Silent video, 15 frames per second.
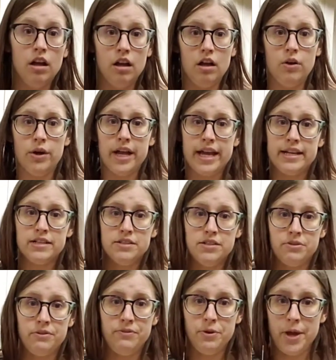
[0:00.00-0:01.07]
Okay, so
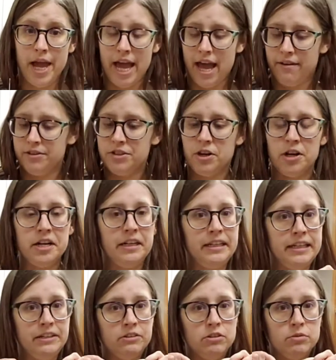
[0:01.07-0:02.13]
if you have a darning
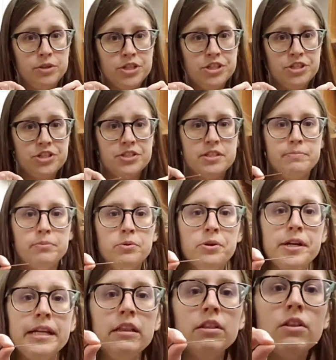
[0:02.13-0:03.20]
needle, which is just a
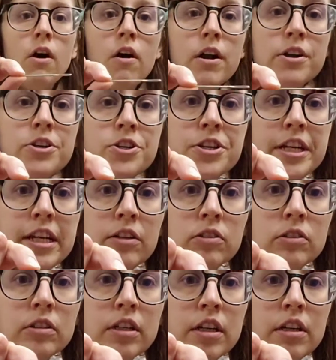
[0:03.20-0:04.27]
pretty large
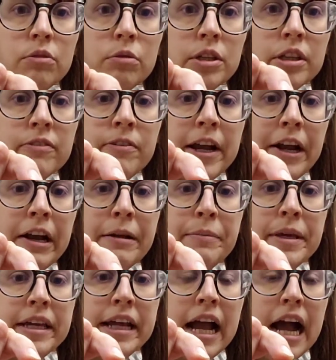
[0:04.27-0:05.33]
needle with a very
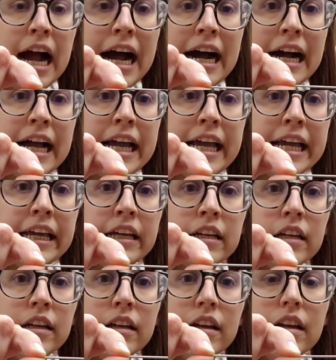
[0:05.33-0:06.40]
big eye,
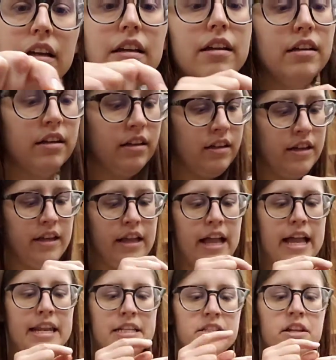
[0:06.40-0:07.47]

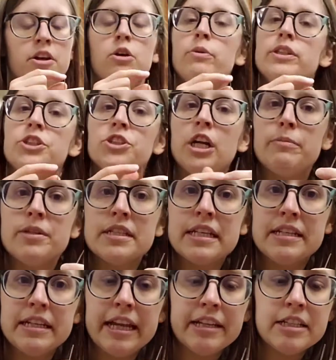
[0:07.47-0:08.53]
and it's not always sharp, it's
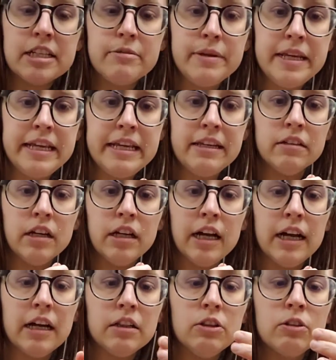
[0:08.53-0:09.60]
going to be,
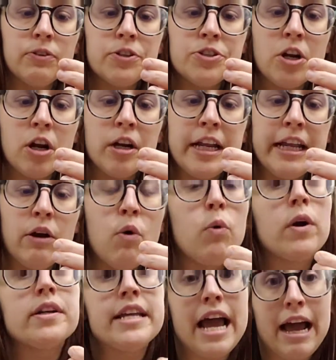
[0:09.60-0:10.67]
look for darning or
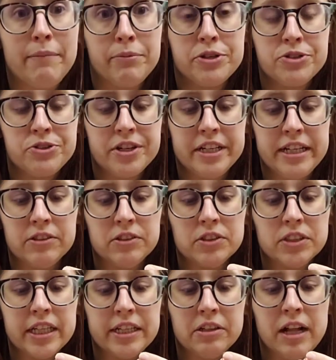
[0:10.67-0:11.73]
tapestry
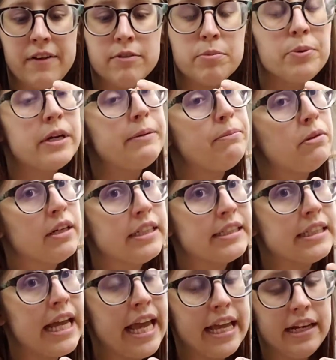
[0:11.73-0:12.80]
needles, and it'll have a pretty blunt
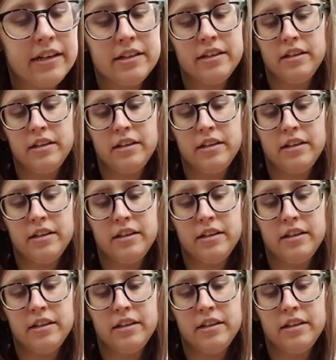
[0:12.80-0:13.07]
end.